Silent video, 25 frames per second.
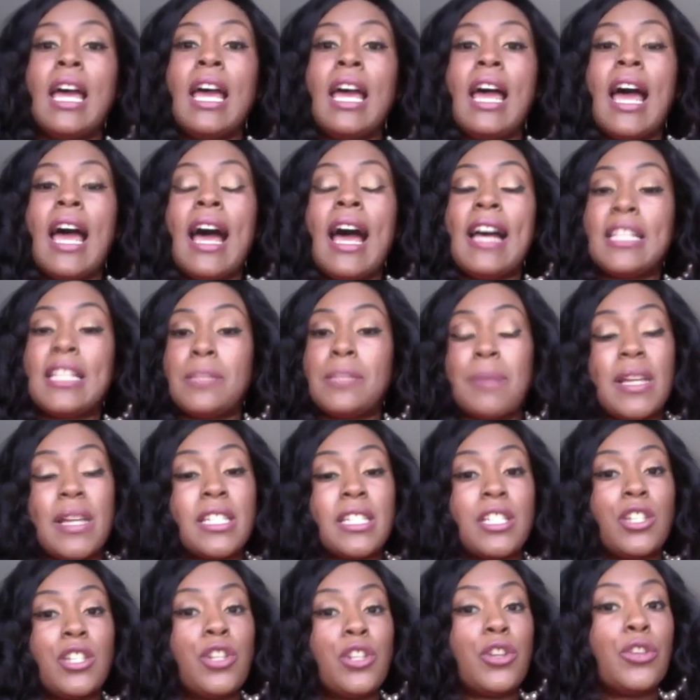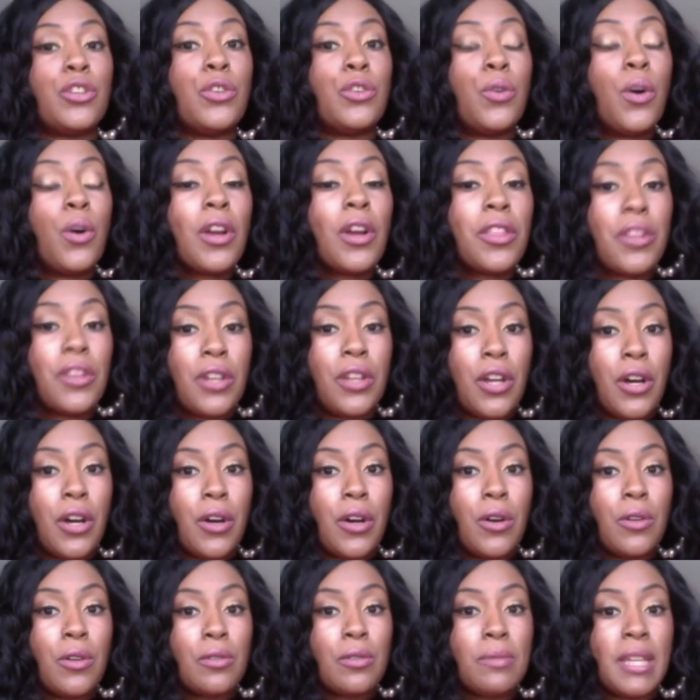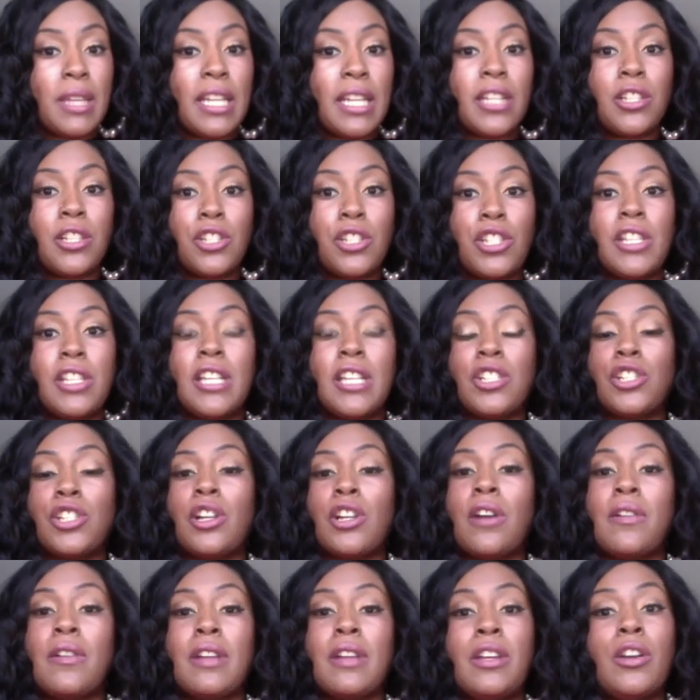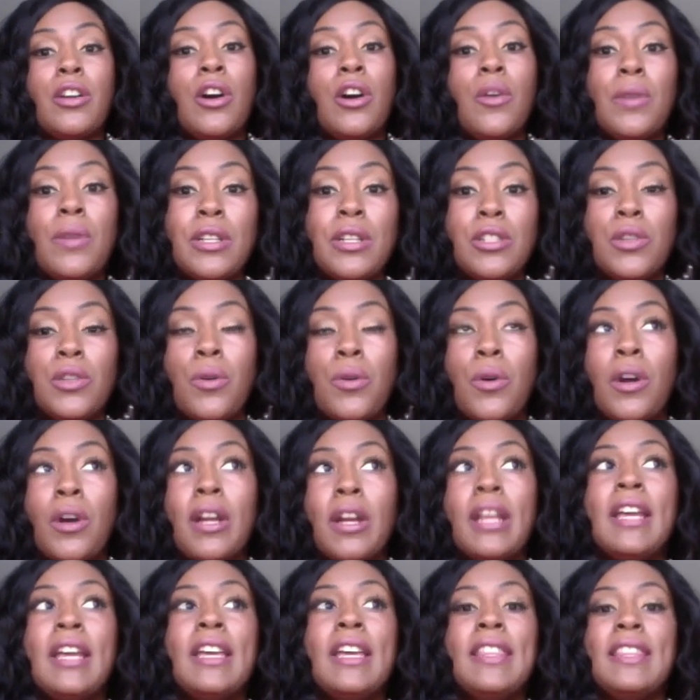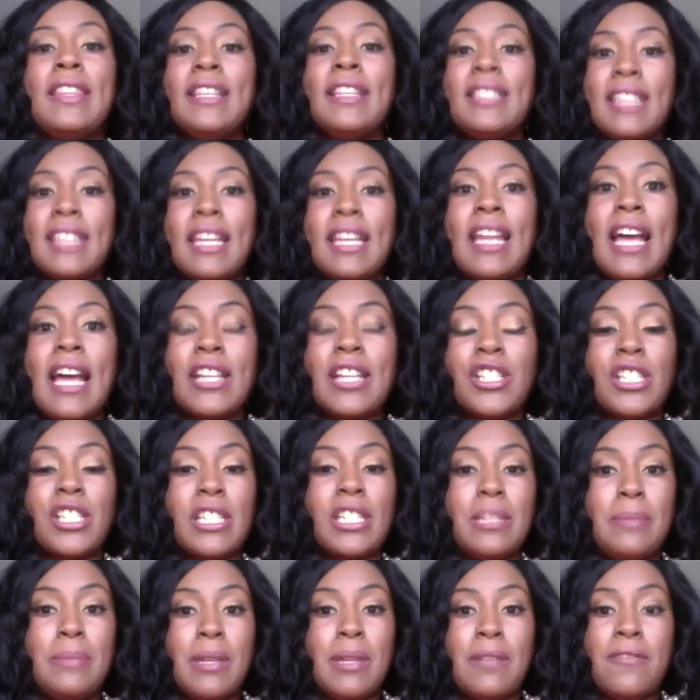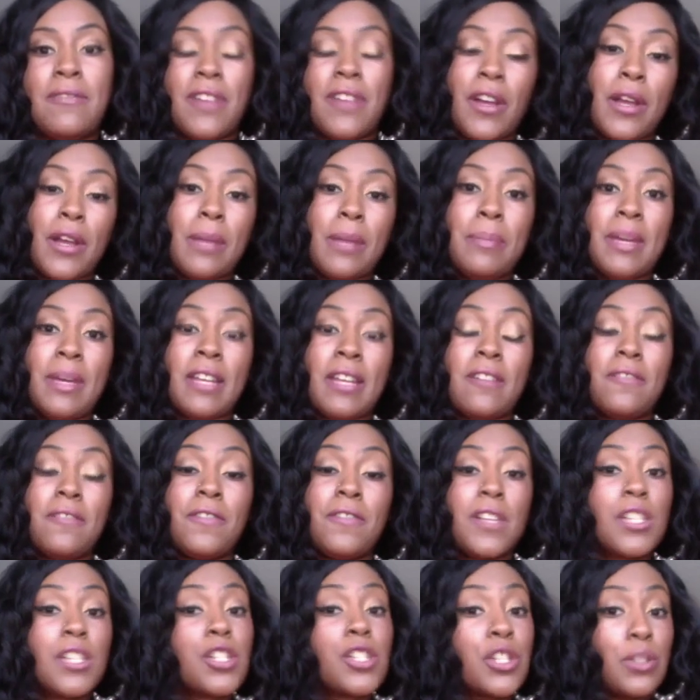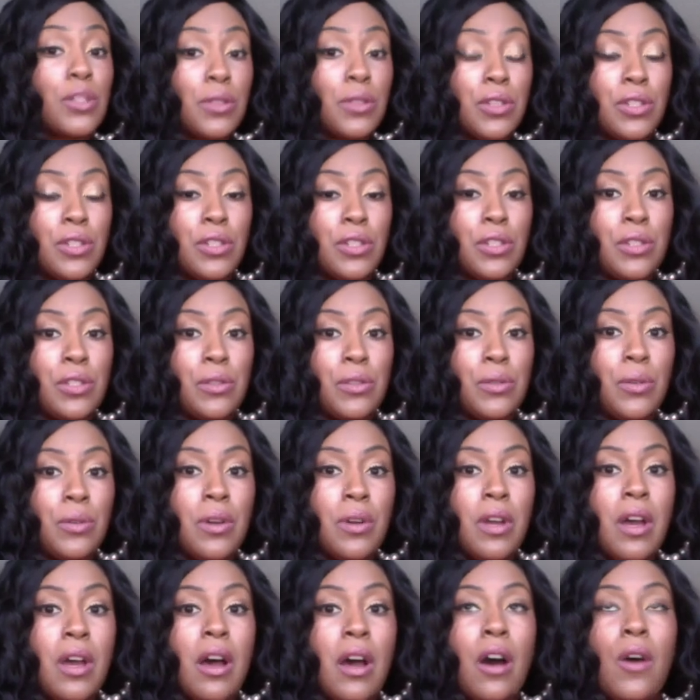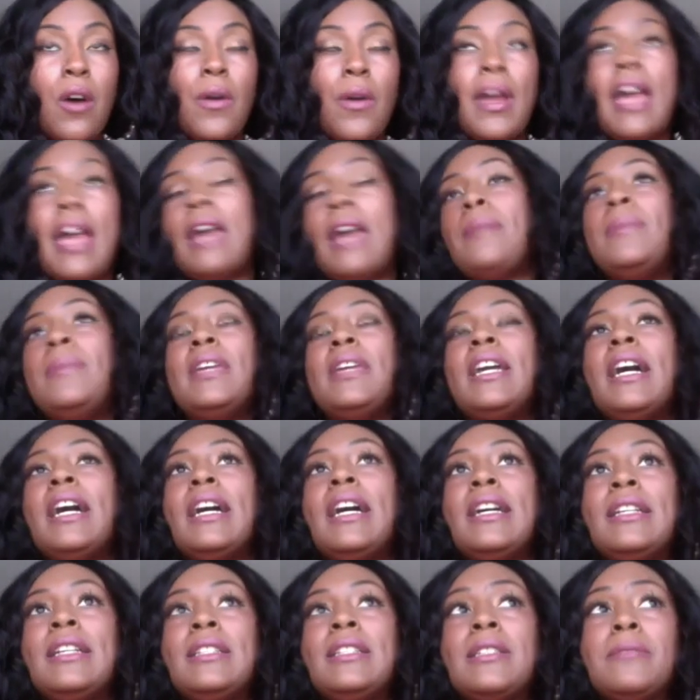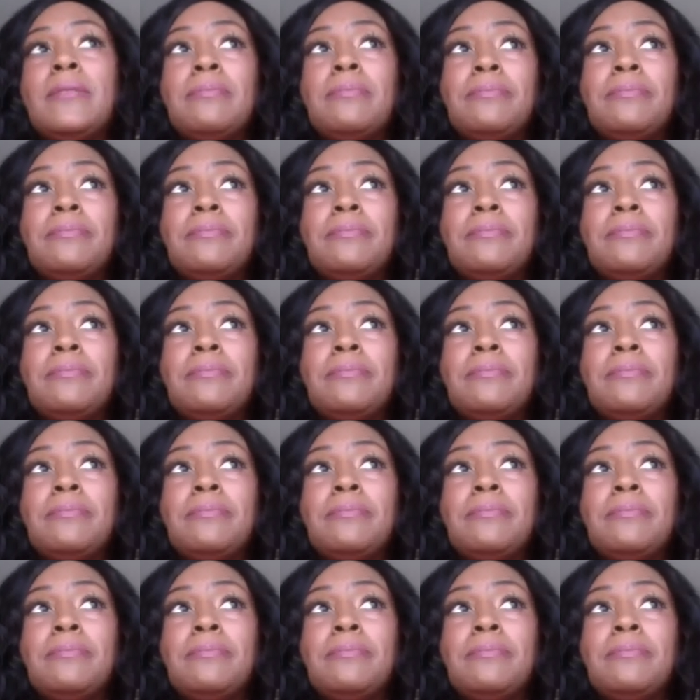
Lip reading: aspecting your North Node, the energy that you're already going toward, this can actually be very beneficial to you, okay? Because